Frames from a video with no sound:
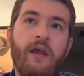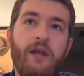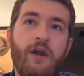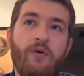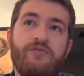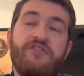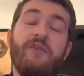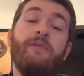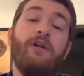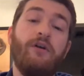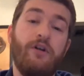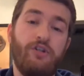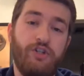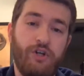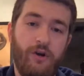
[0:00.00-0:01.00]
you know
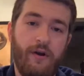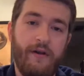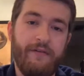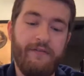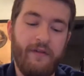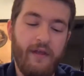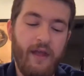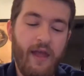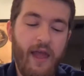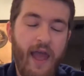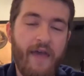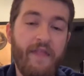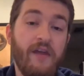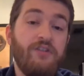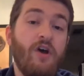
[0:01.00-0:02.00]
similar to shuras
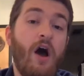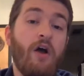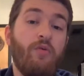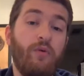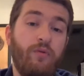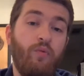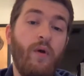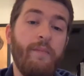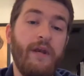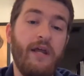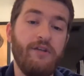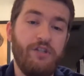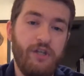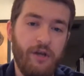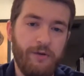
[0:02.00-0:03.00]
and they talk with women
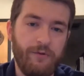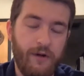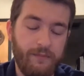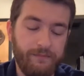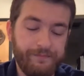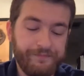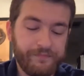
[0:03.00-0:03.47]
and children